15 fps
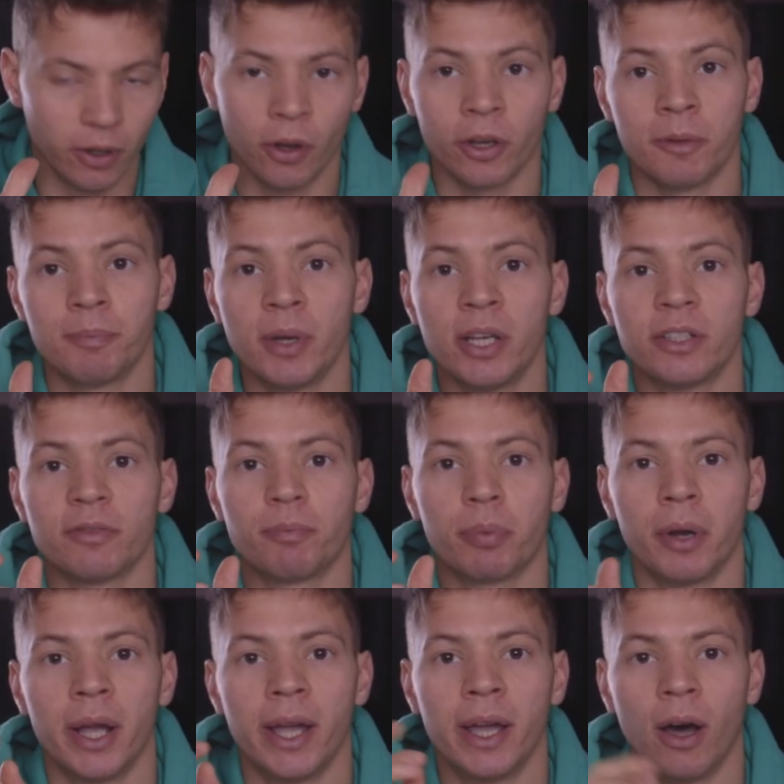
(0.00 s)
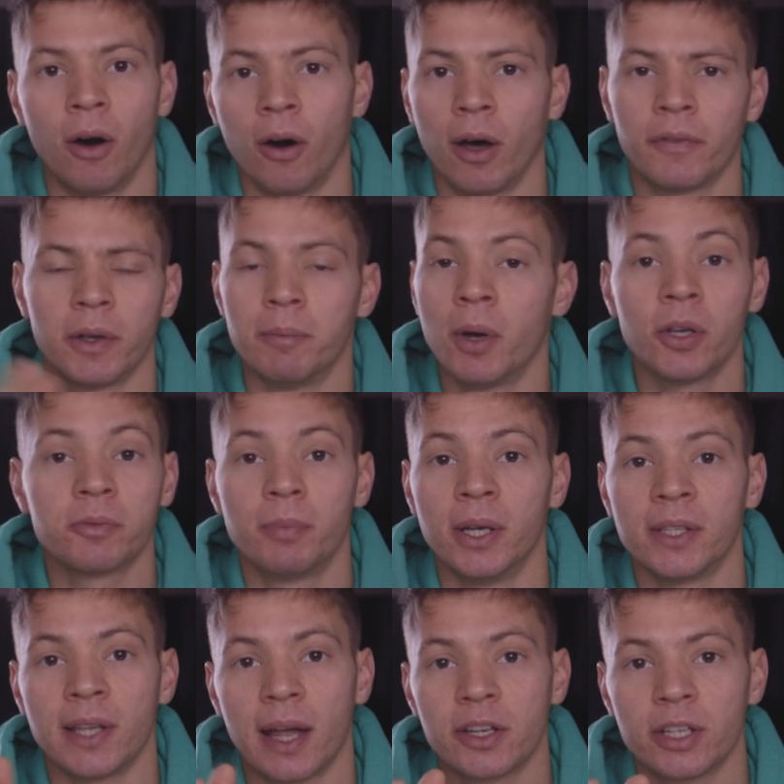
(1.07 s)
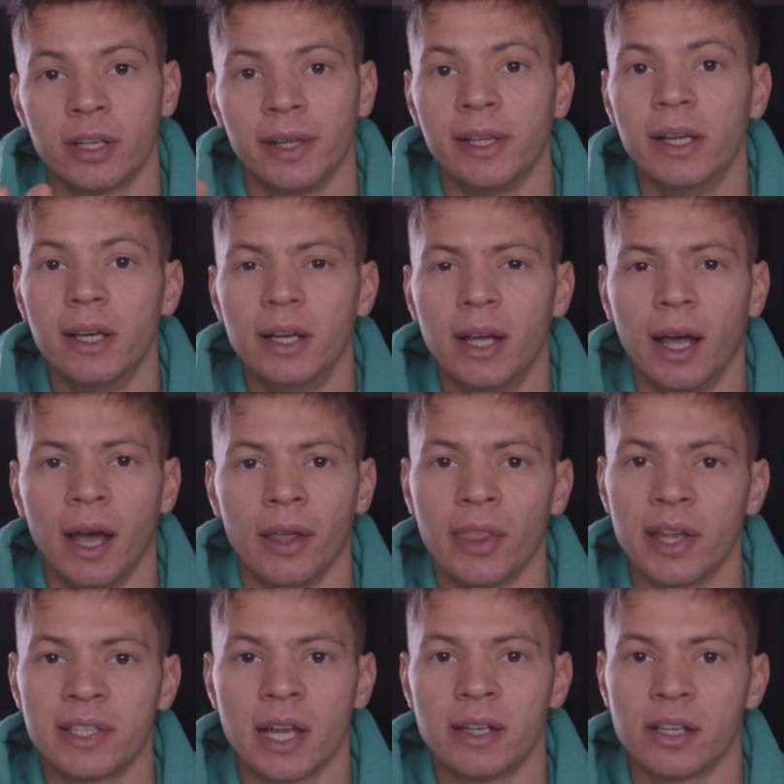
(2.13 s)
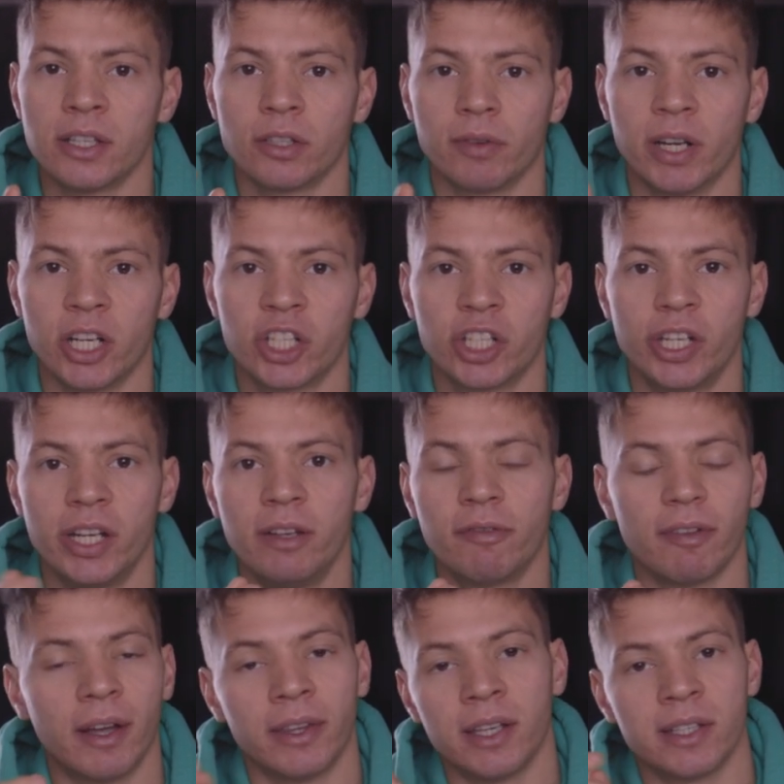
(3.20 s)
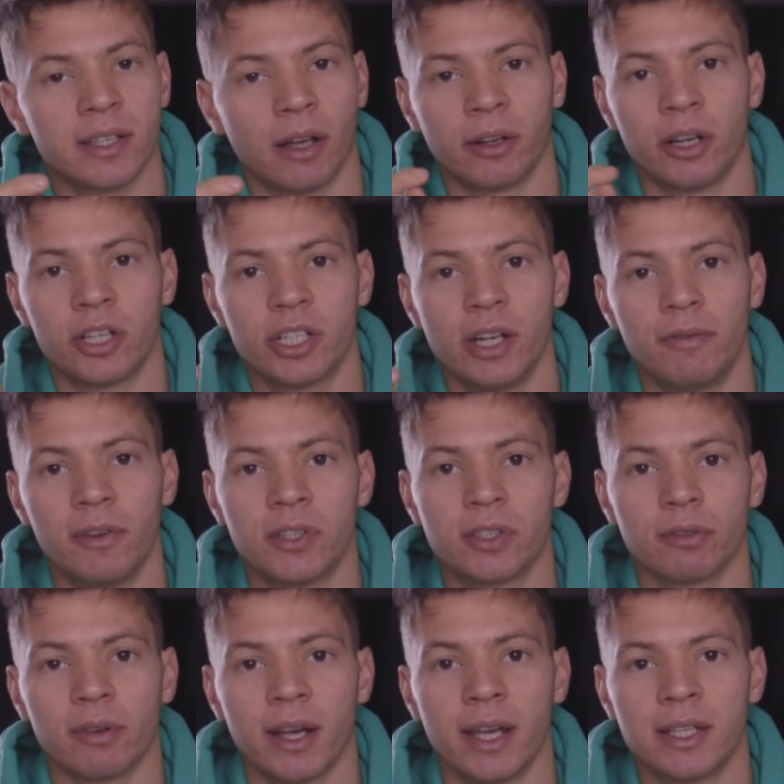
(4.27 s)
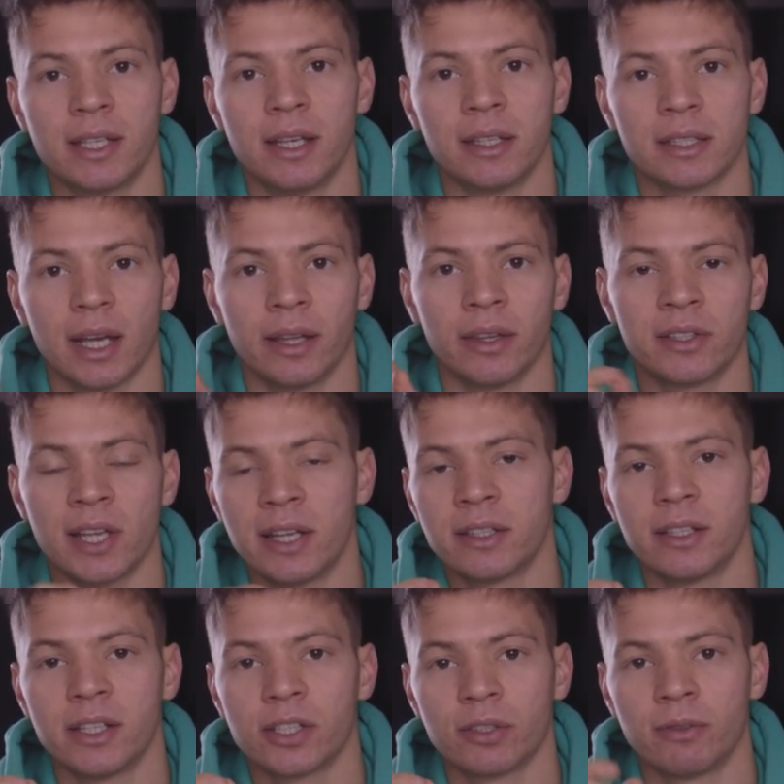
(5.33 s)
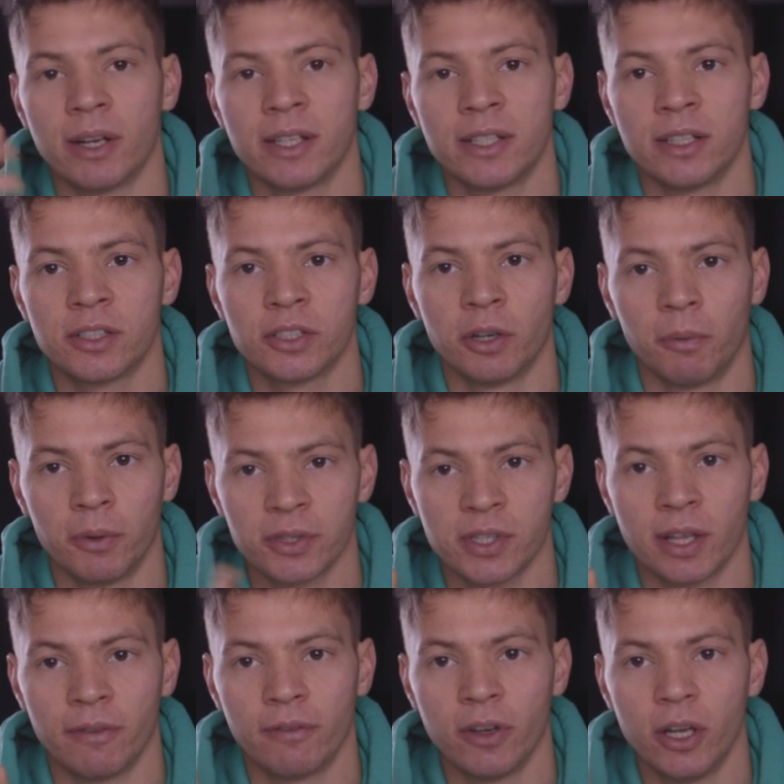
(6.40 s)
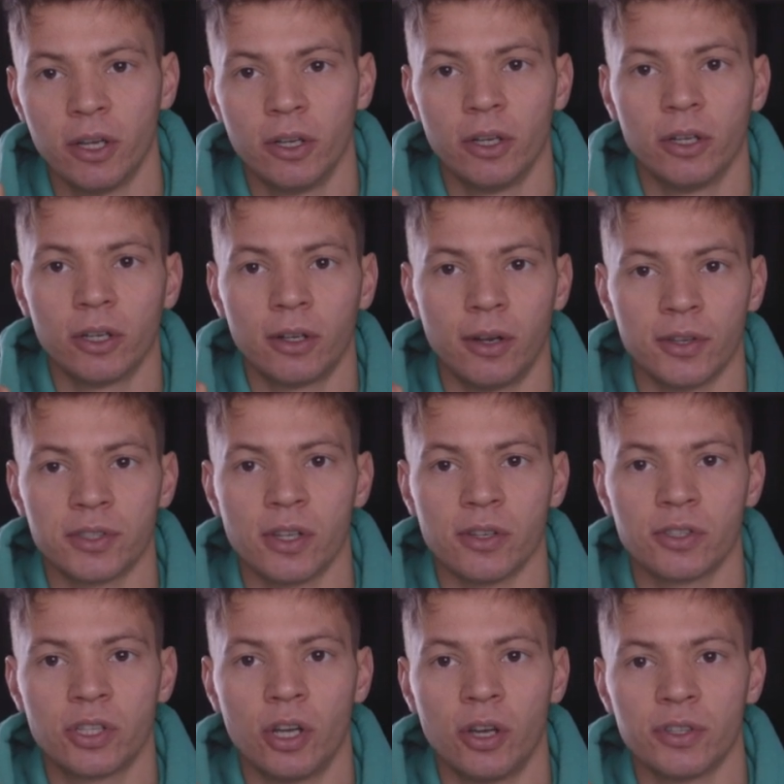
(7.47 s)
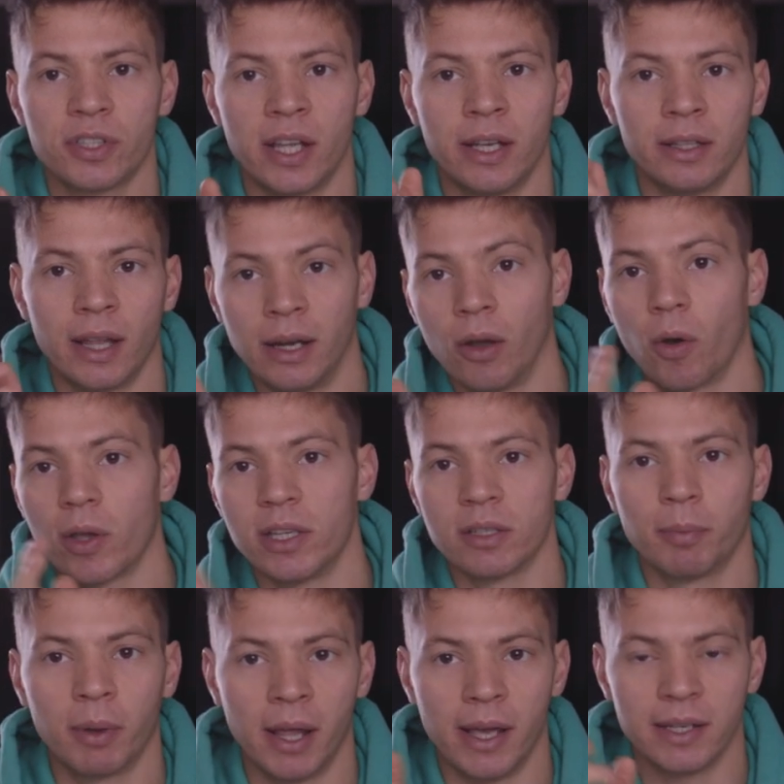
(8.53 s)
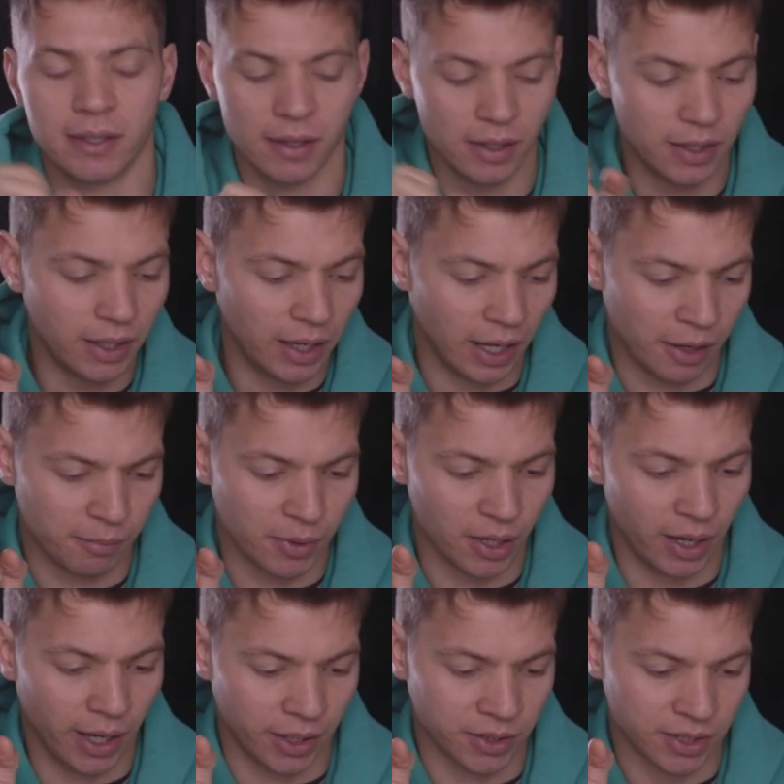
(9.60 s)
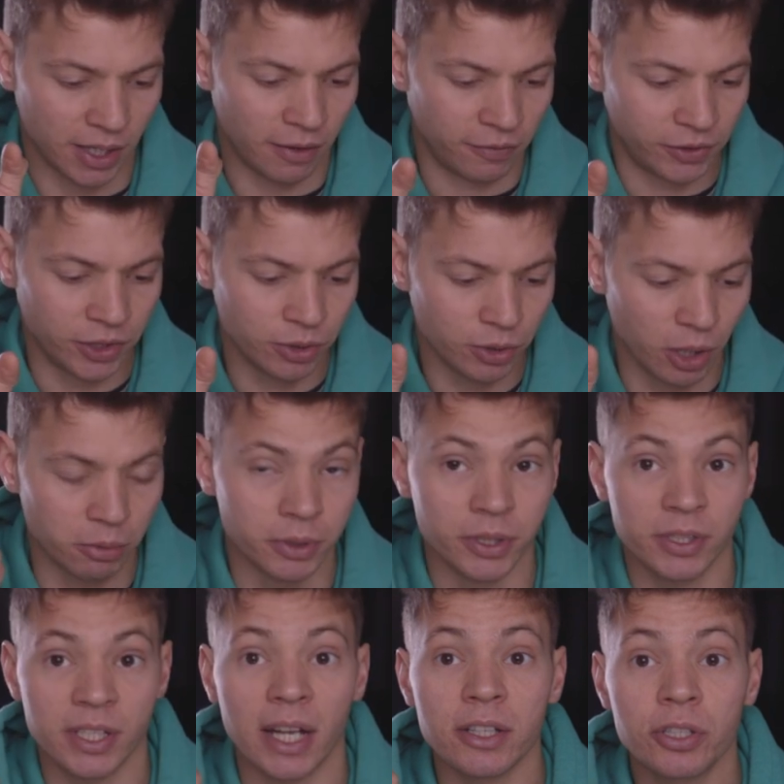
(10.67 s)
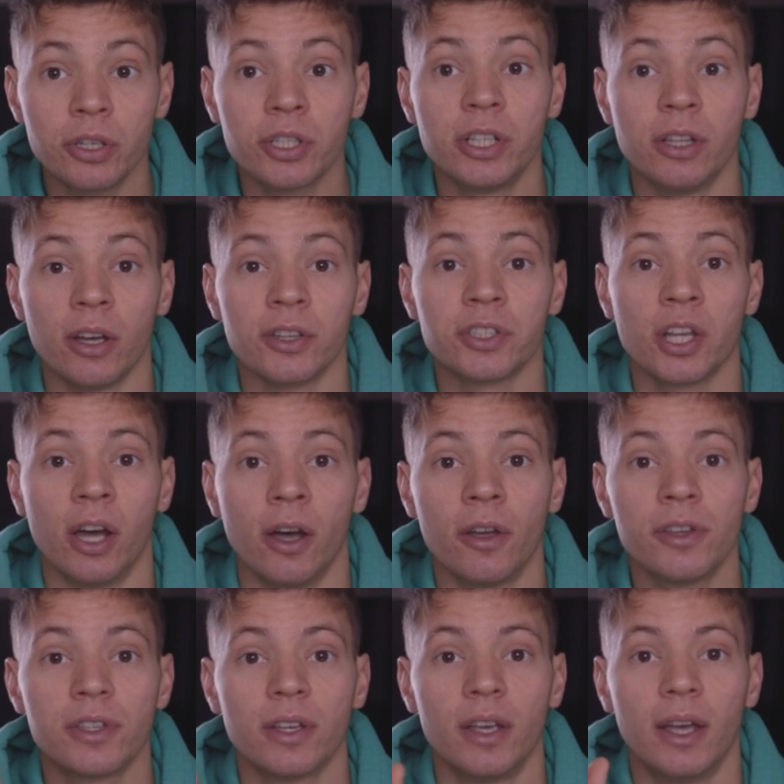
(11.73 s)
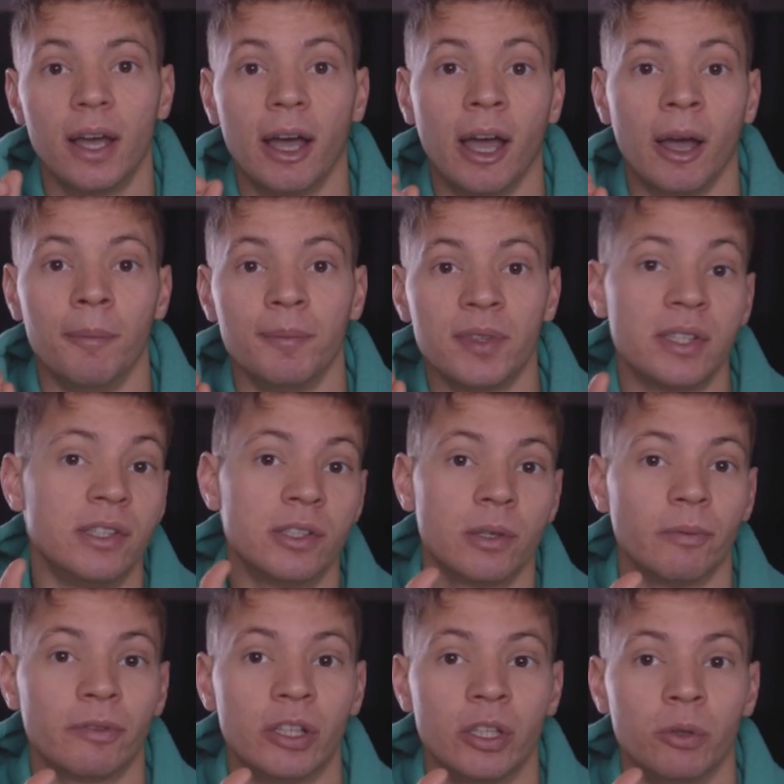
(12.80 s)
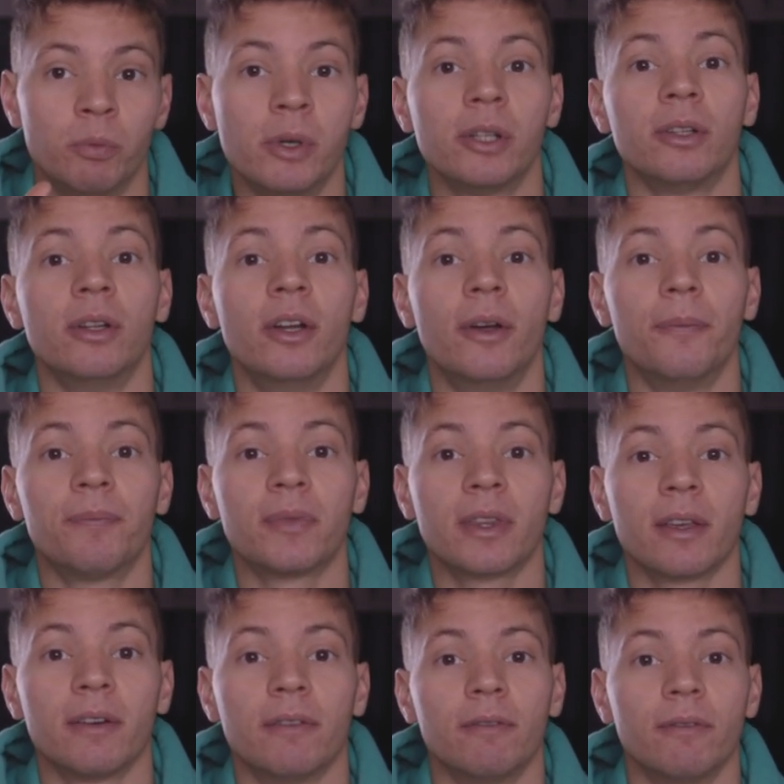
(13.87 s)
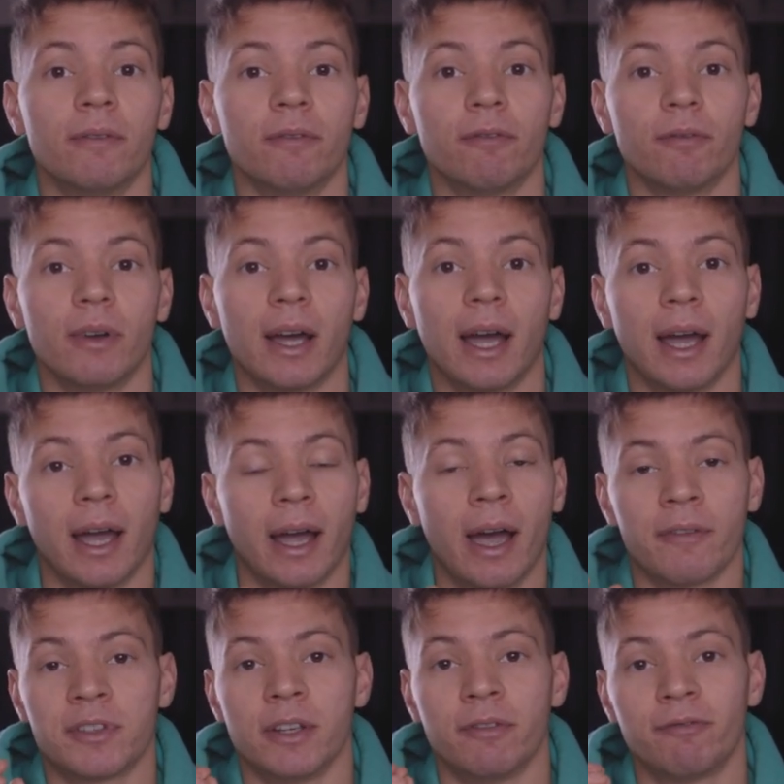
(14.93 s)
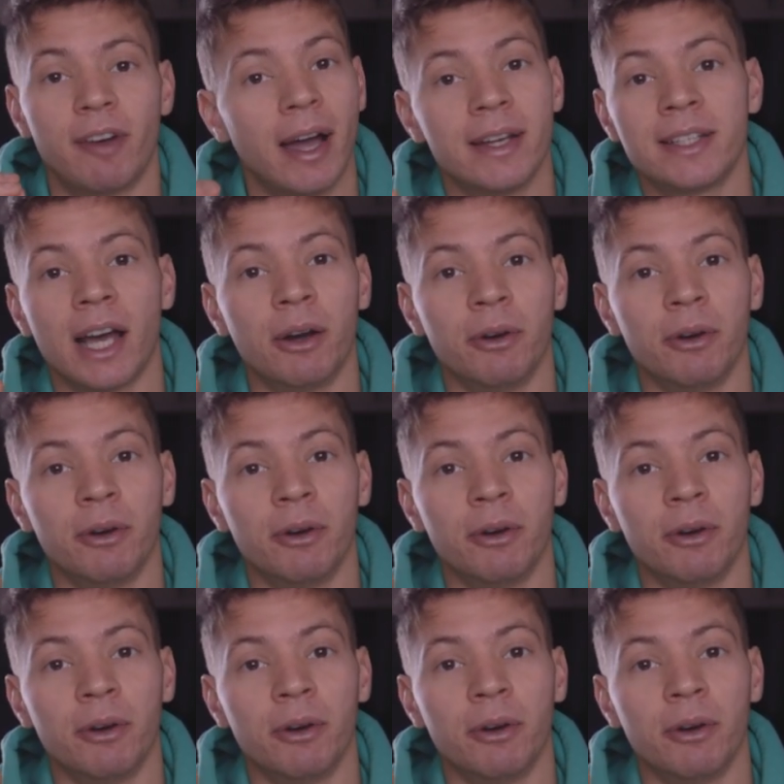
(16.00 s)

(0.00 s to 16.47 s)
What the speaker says: on a bird of prey, or I think most birds actually, their tendons are in a sheath, and the inside of the sheath is serrated and the tendon is serrated, so once they've closed those toes, they lock into place. And if you go and start touching those toes, this is something you will have to find